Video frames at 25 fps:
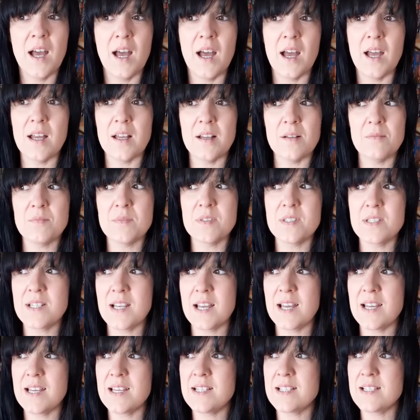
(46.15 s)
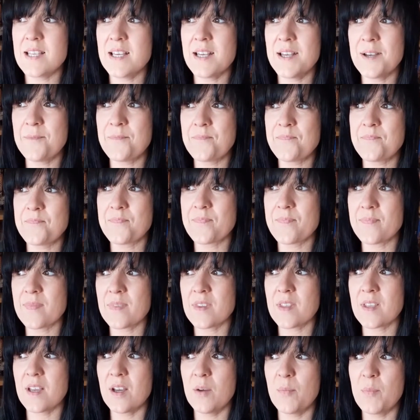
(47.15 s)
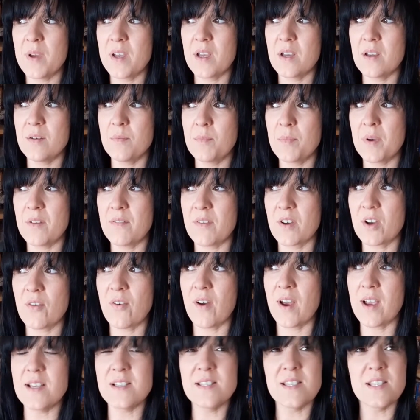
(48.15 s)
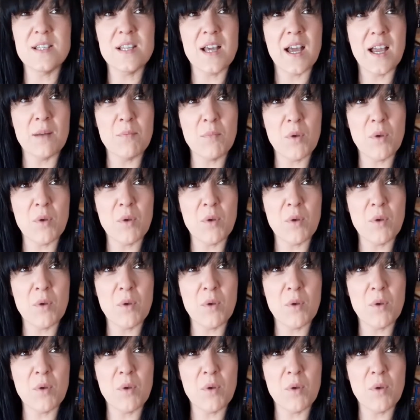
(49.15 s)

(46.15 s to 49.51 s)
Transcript: Today's a bit of a crazy day.